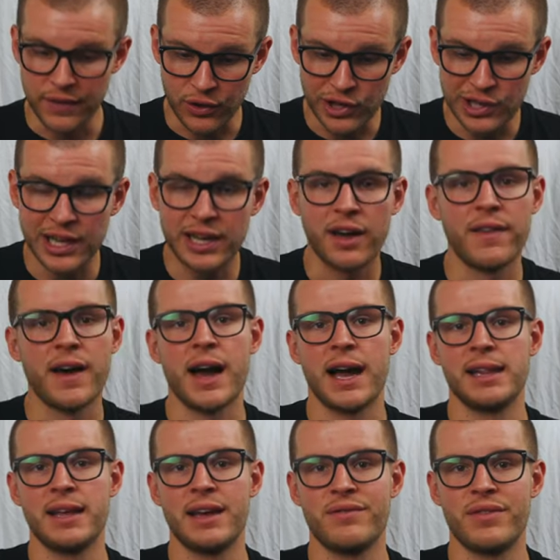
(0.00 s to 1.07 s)
They'll click on the
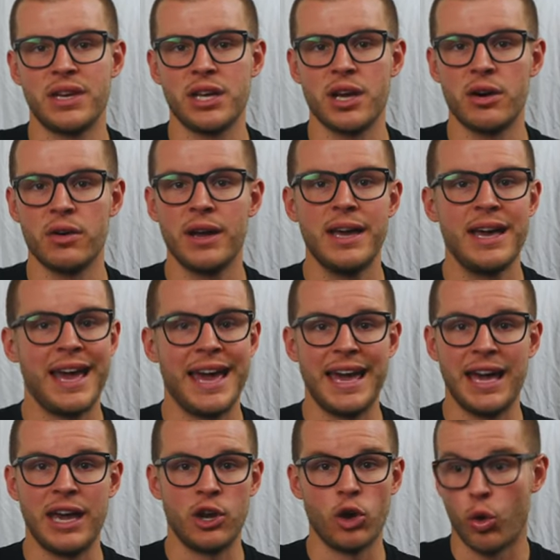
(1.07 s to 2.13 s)
highlight video, and